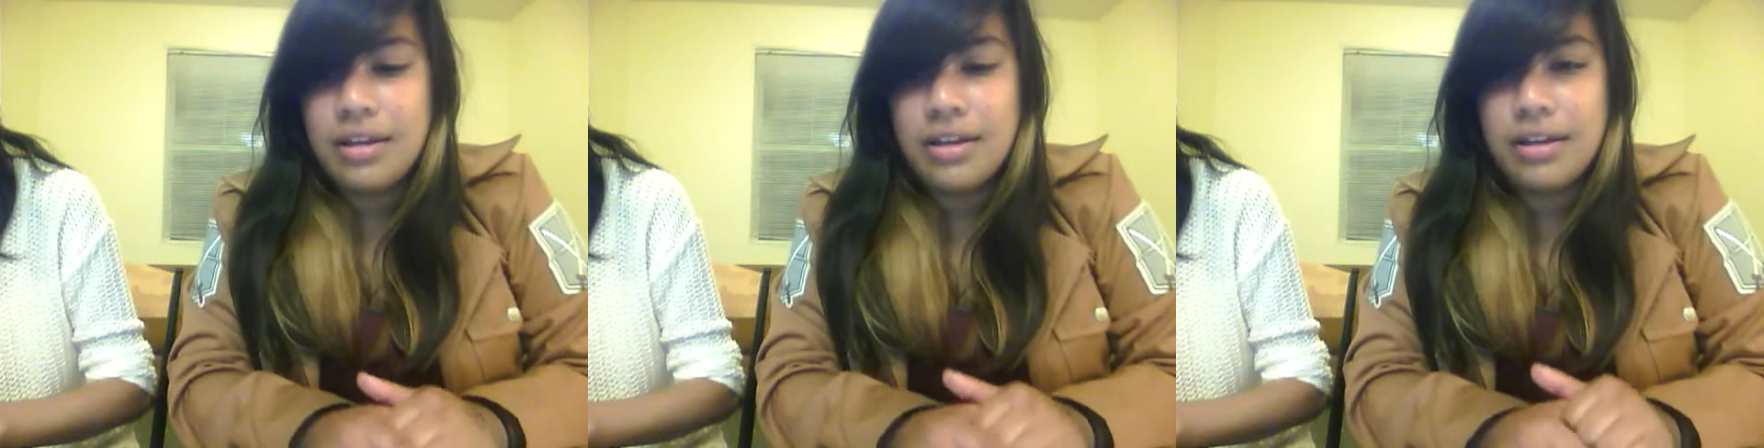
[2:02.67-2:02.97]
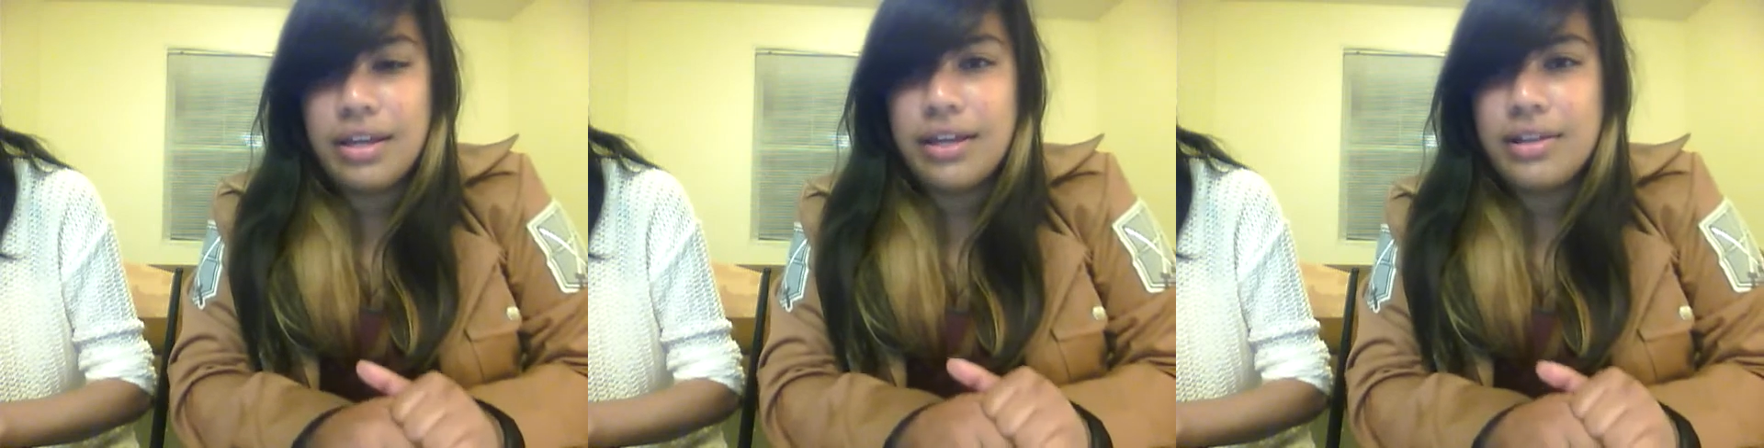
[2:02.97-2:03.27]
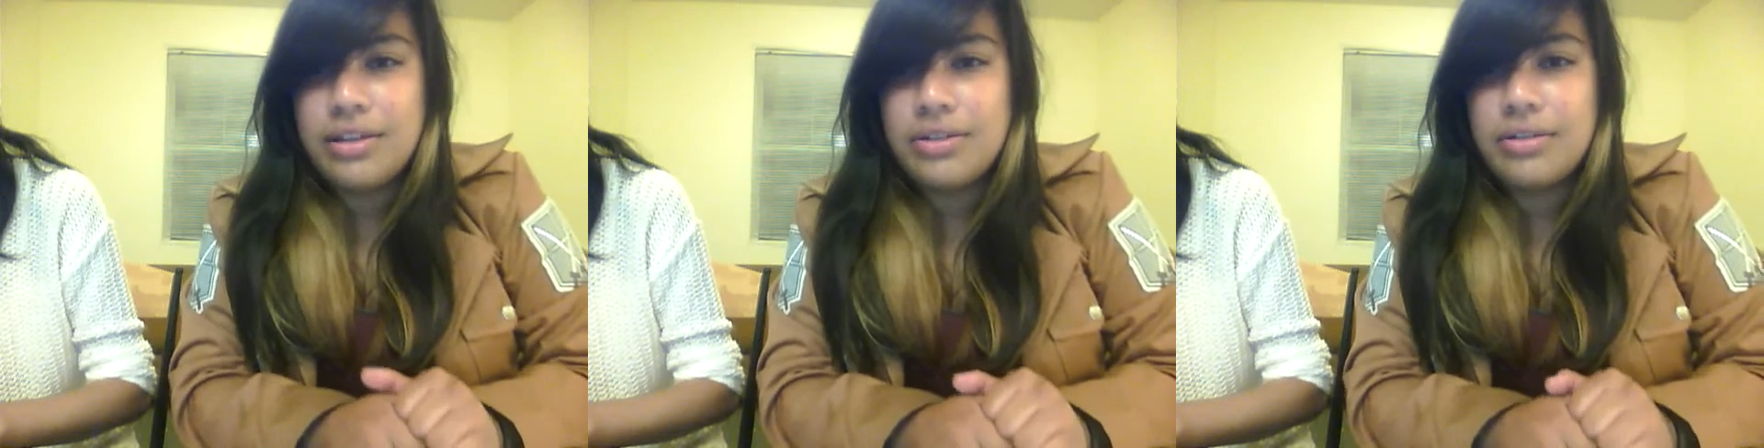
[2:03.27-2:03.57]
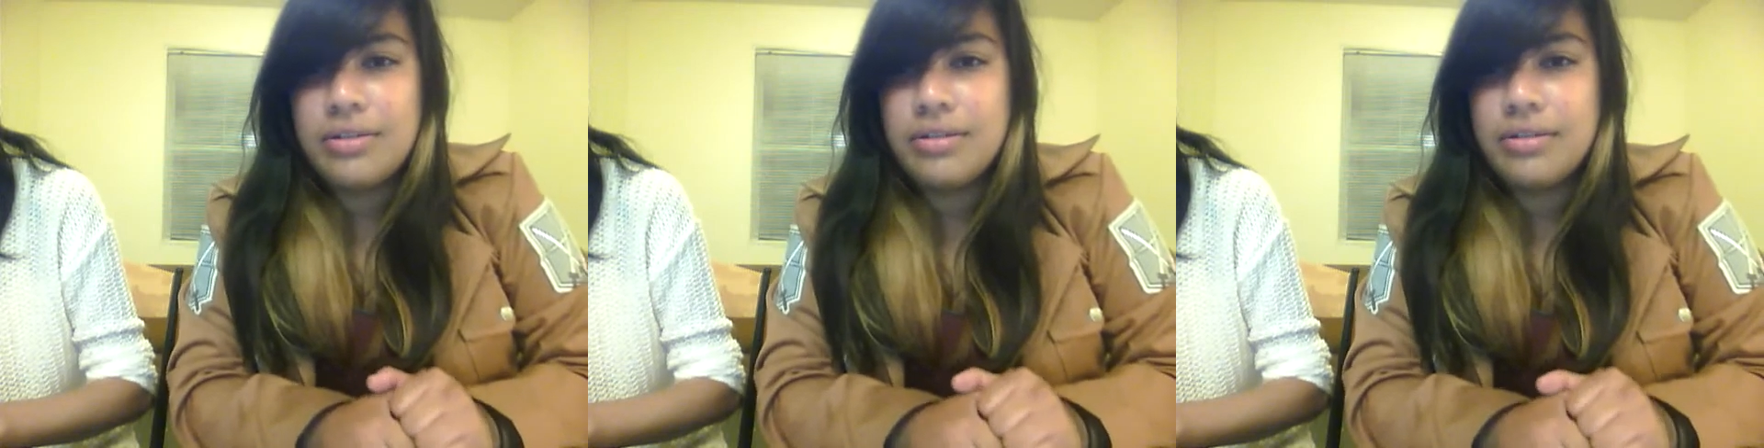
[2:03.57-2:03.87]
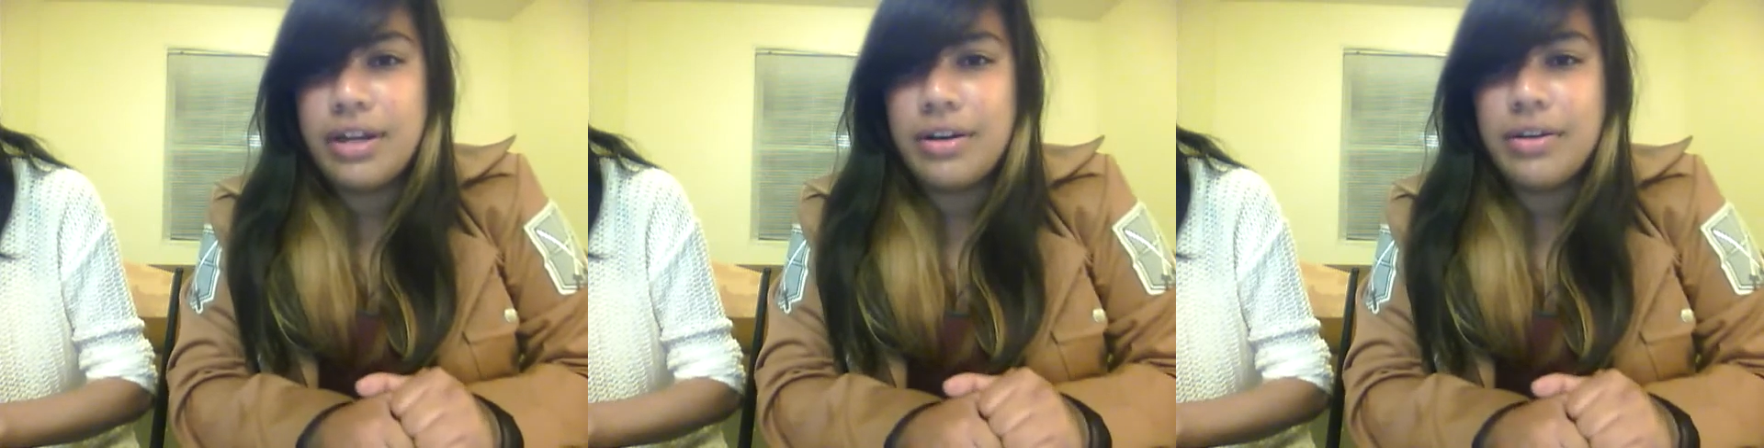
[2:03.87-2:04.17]
English.
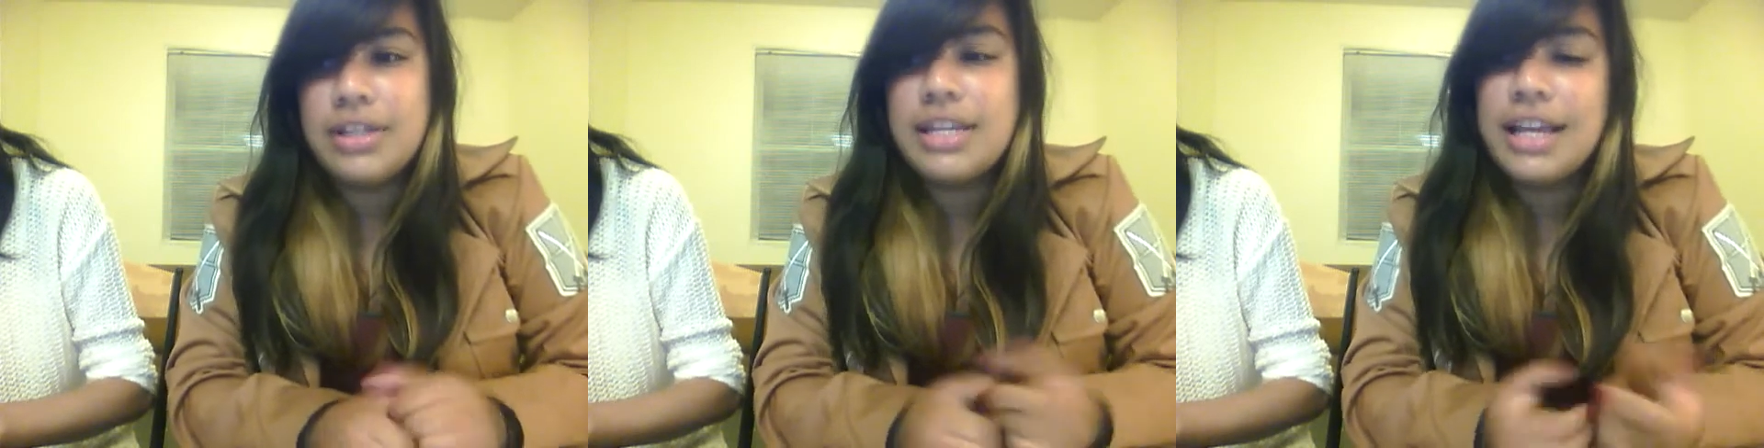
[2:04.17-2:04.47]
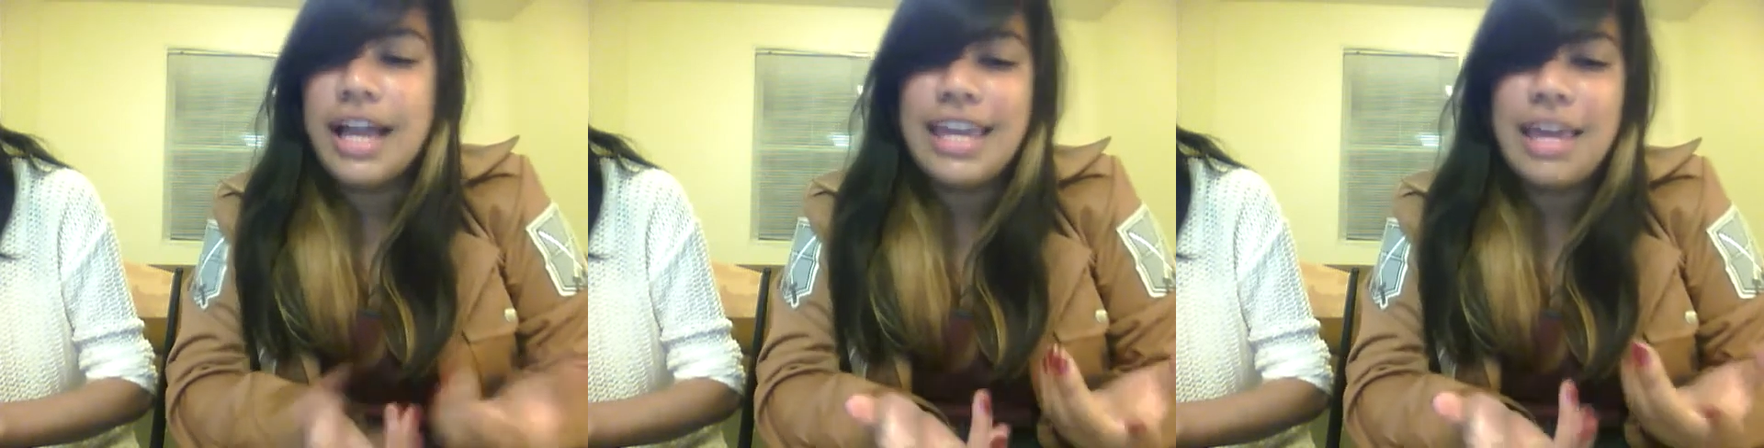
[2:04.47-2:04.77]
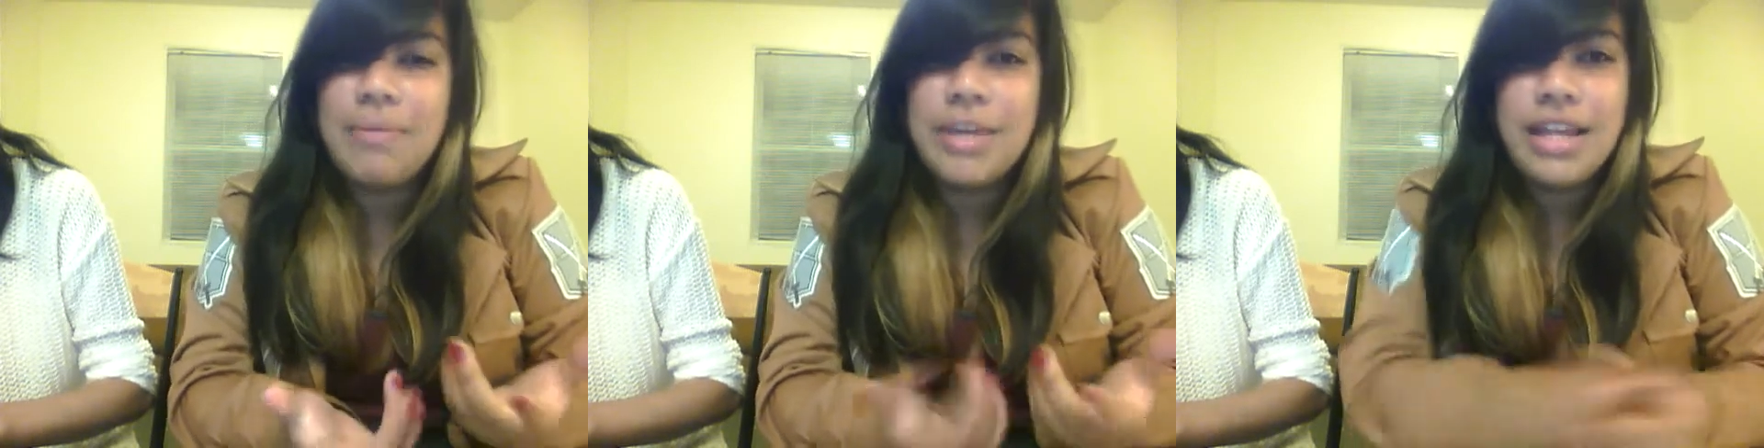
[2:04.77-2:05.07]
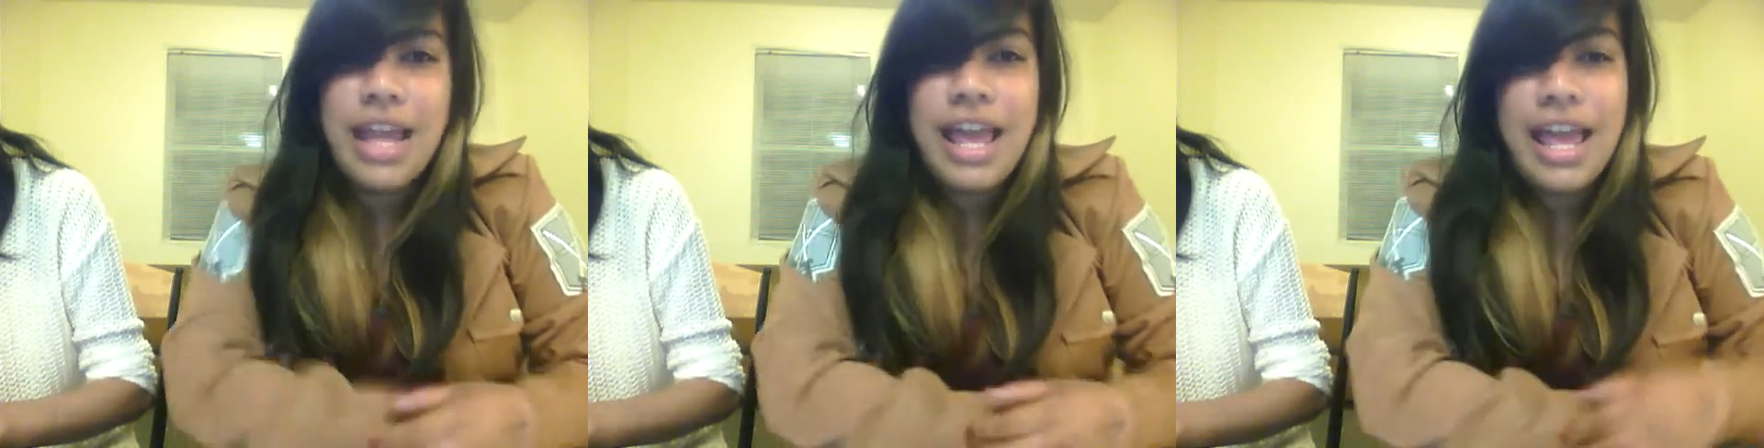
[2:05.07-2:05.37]
I don't know. Because, like, I came in